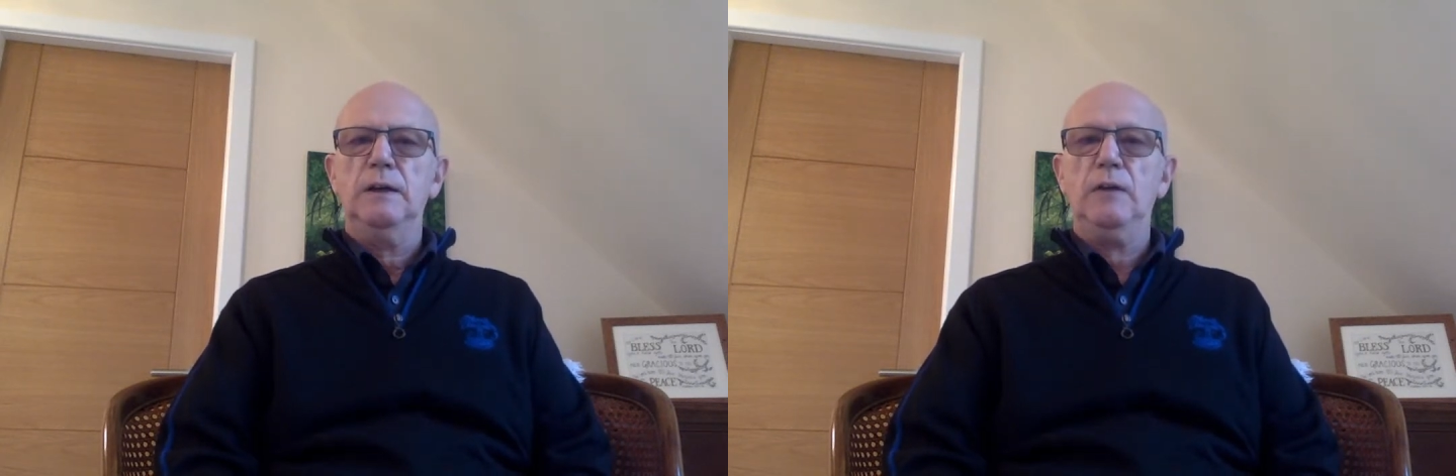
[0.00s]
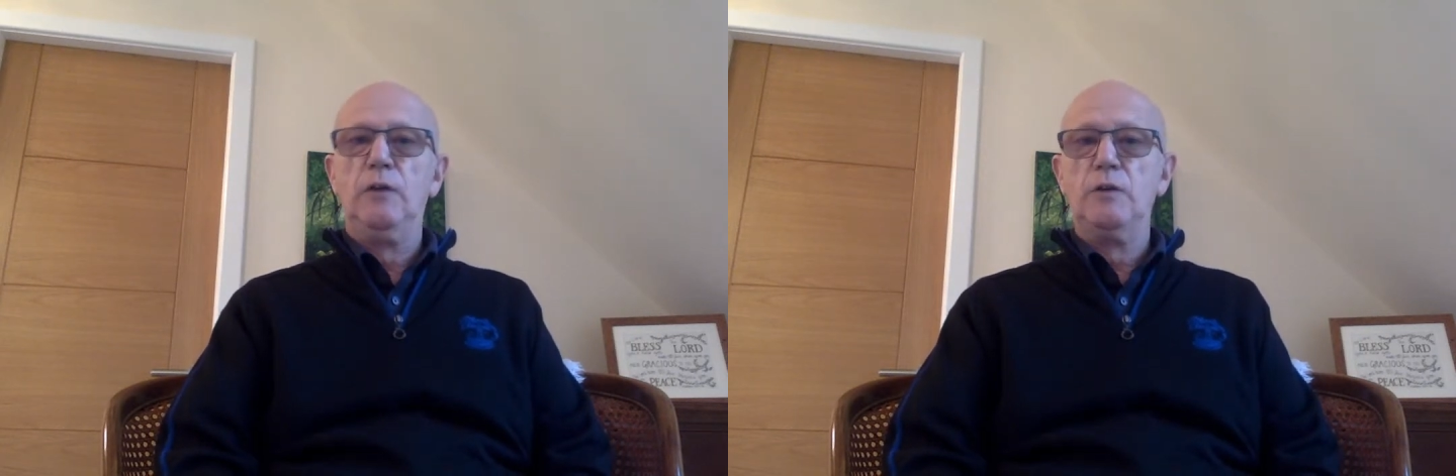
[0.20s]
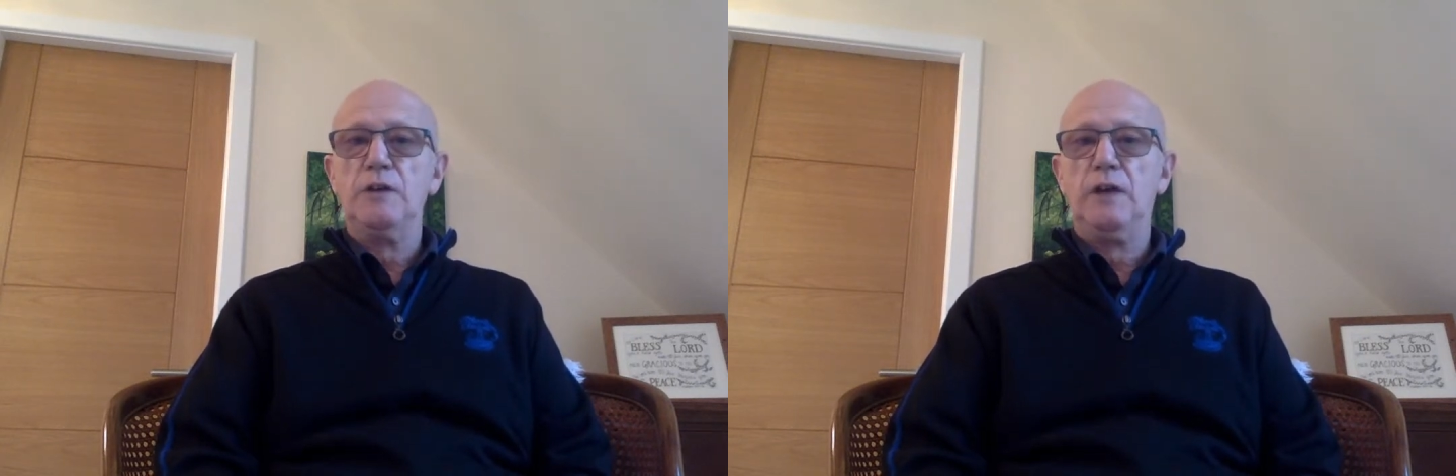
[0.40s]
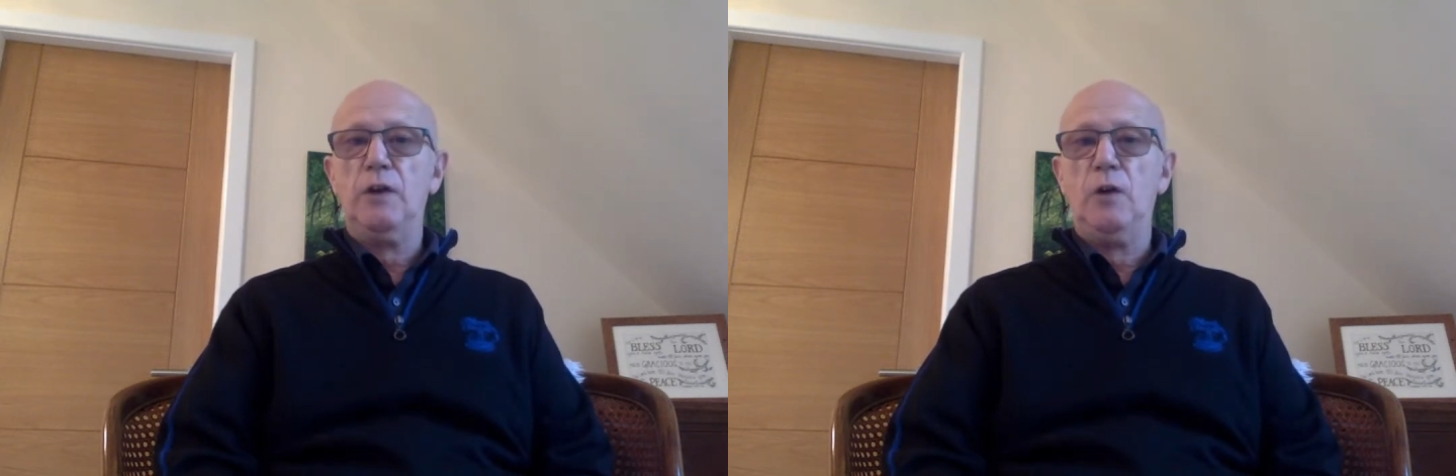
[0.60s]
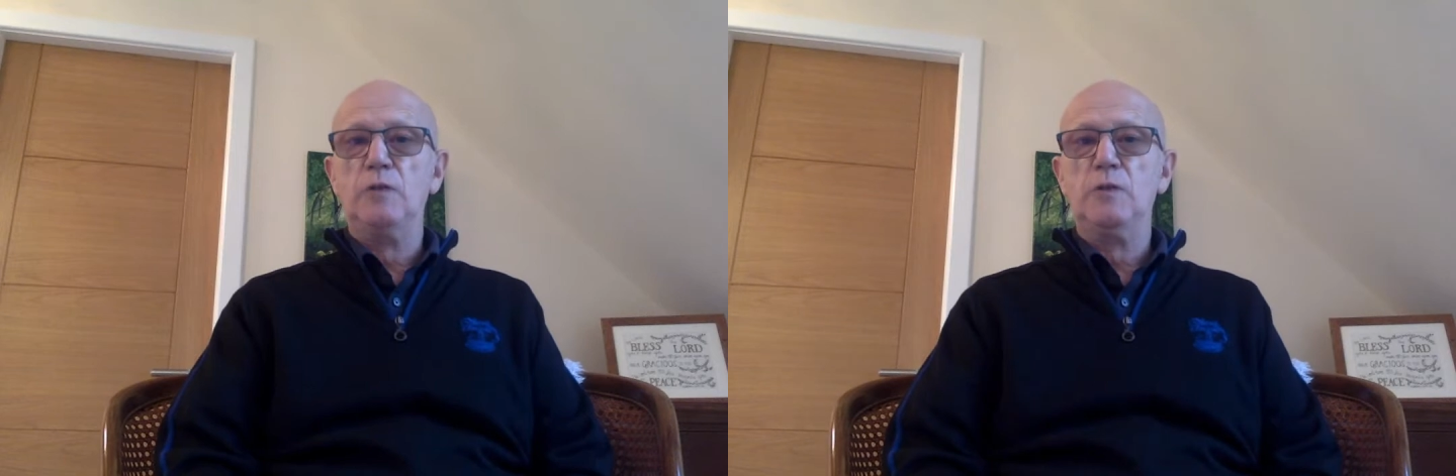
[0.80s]
Of course, it can
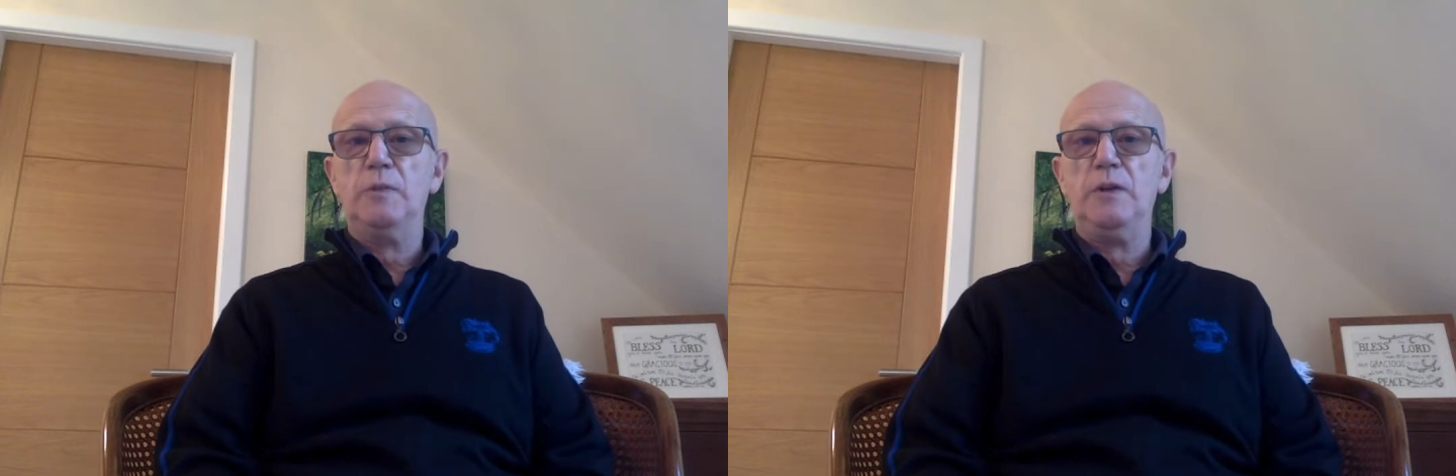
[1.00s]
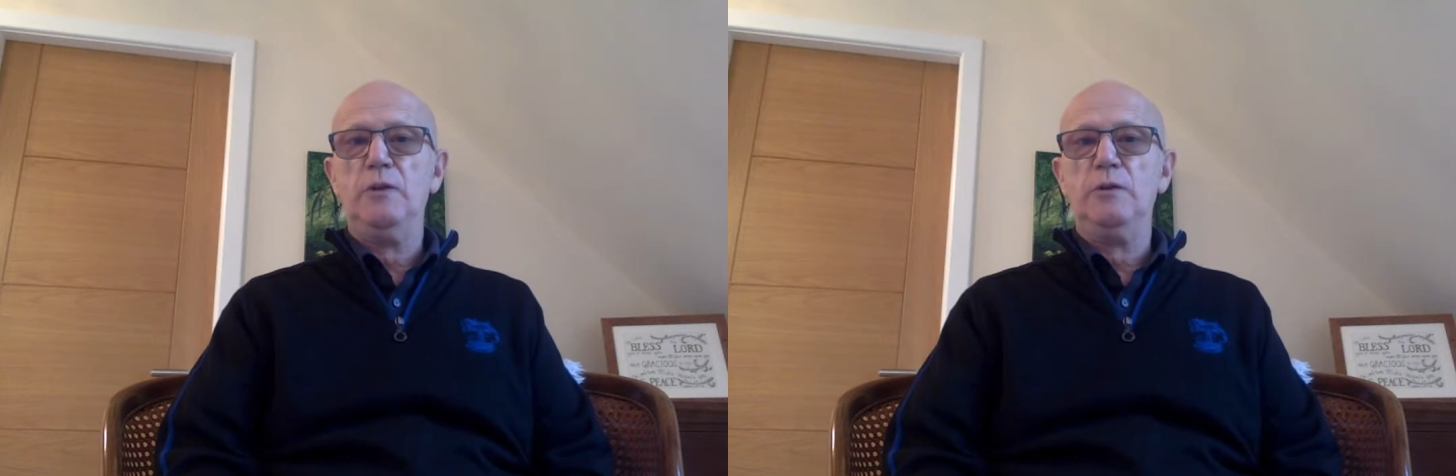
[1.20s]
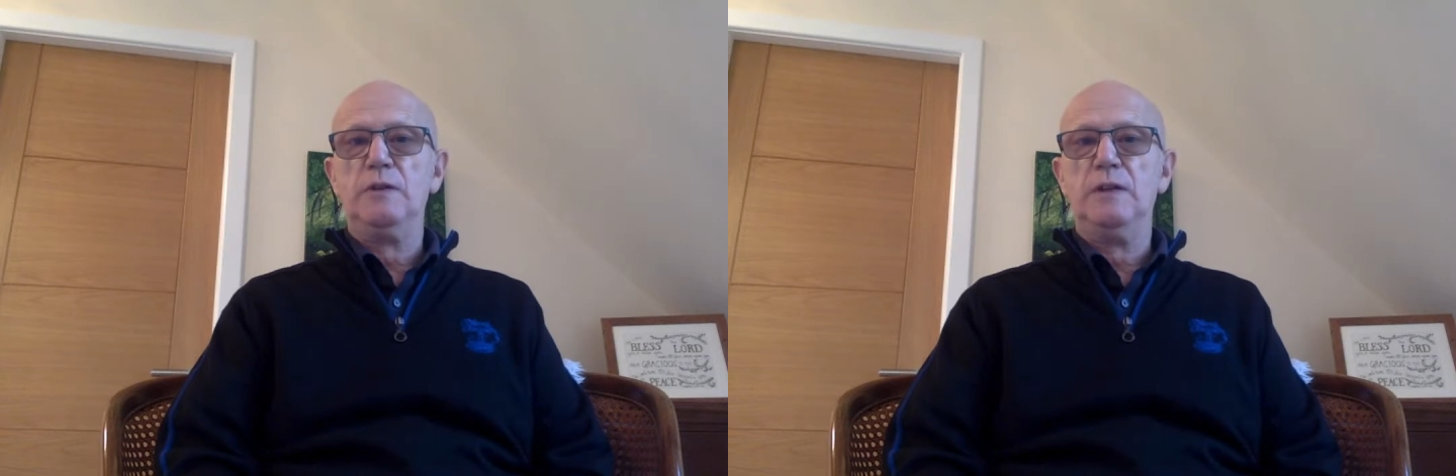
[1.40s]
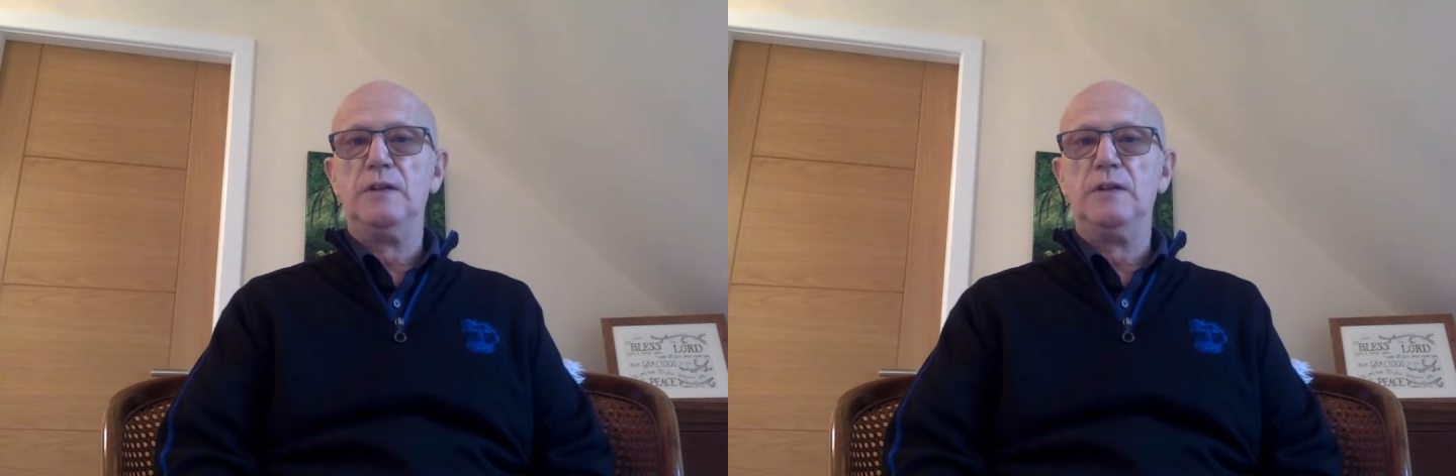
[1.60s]
also be used in a